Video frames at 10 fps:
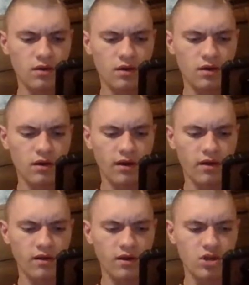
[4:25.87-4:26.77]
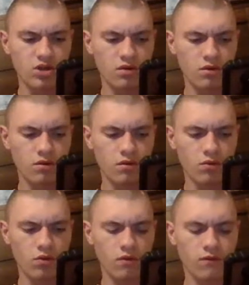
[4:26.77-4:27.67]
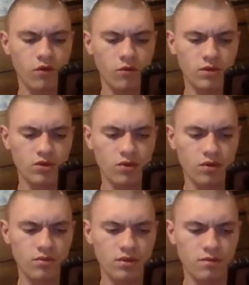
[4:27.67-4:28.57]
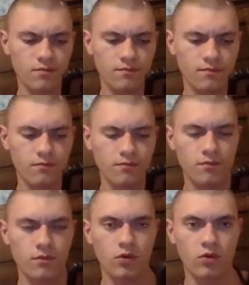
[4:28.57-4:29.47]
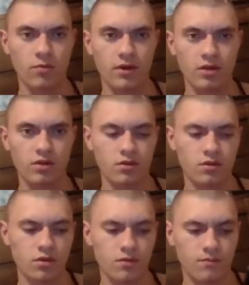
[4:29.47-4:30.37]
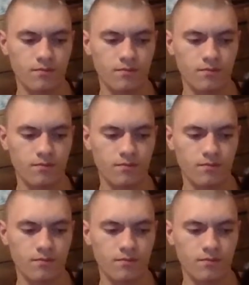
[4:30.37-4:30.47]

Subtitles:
annihilation, or the formless realms, or passions.